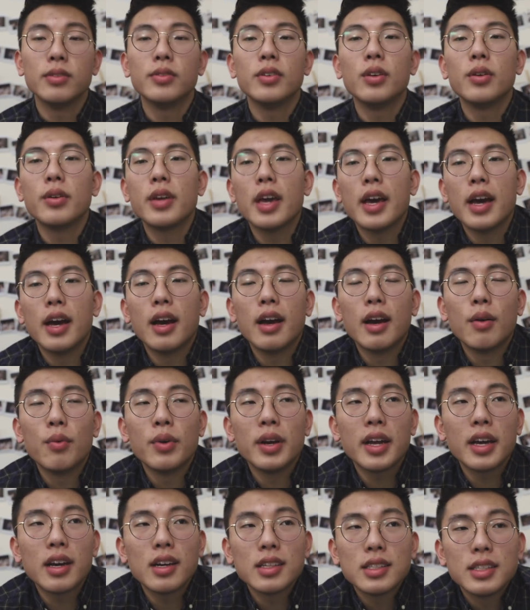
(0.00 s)
So yeah,
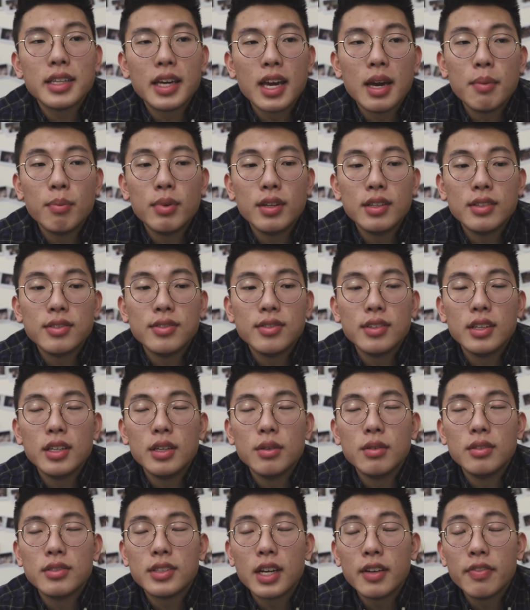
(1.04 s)
when I got to campus,
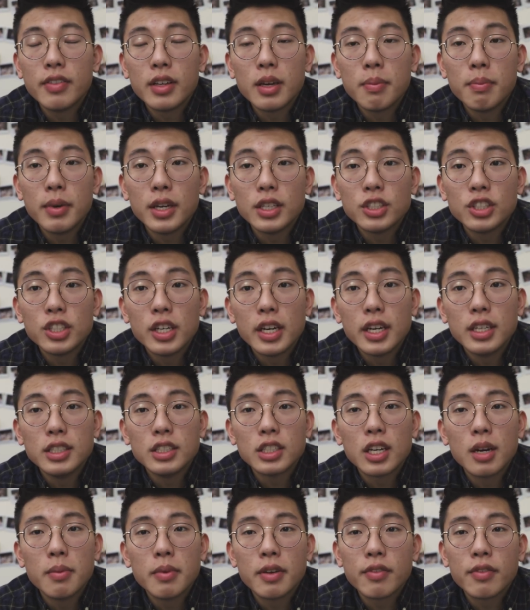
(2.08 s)
it was definitely a big
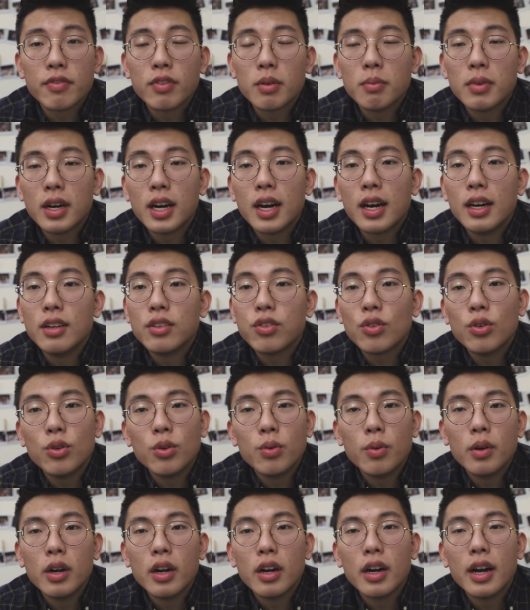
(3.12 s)
change coming from a high school
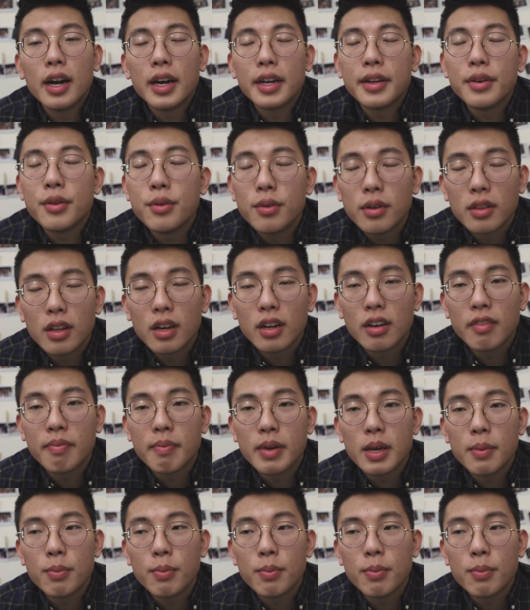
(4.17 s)
where I knew a lot of